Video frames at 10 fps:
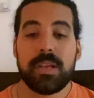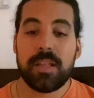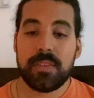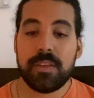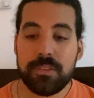
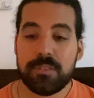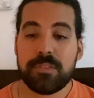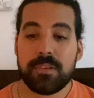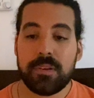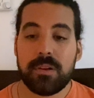And
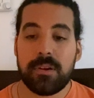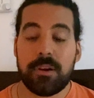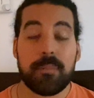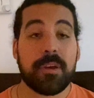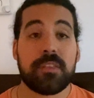these
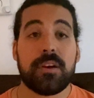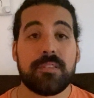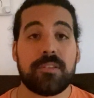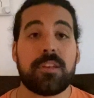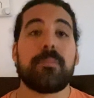are my
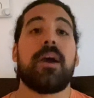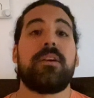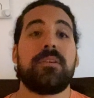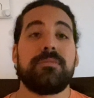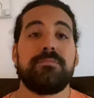thoughts on the
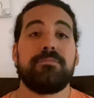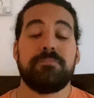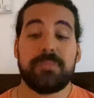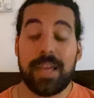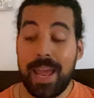matter
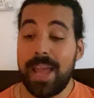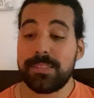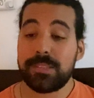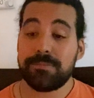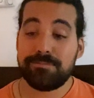at
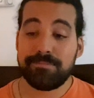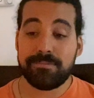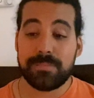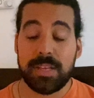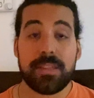hand.
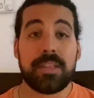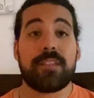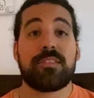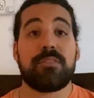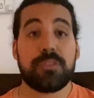And
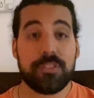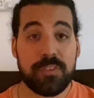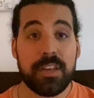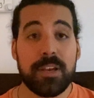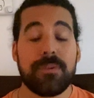that's it for this
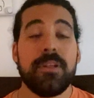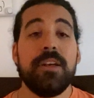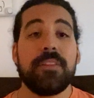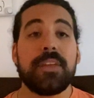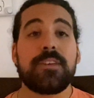video.
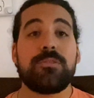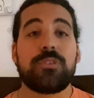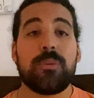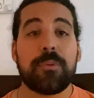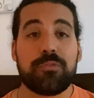Thank you
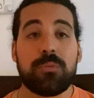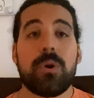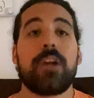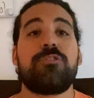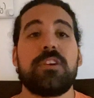so much for
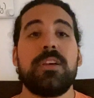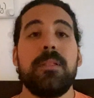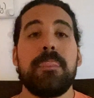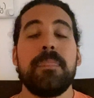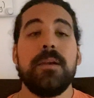watching.
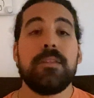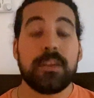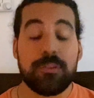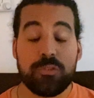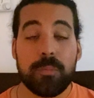
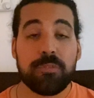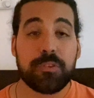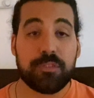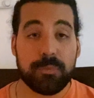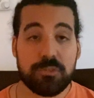Thank you so much
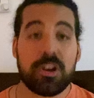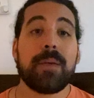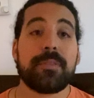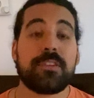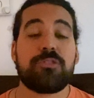for
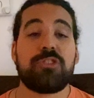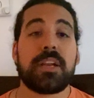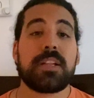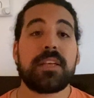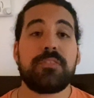subscribing to the
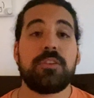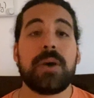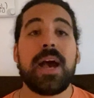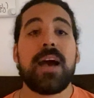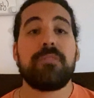channel if you
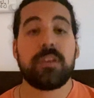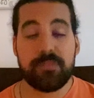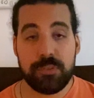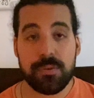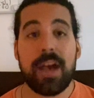have.
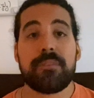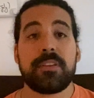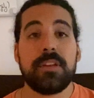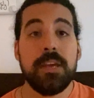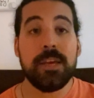If you haven't,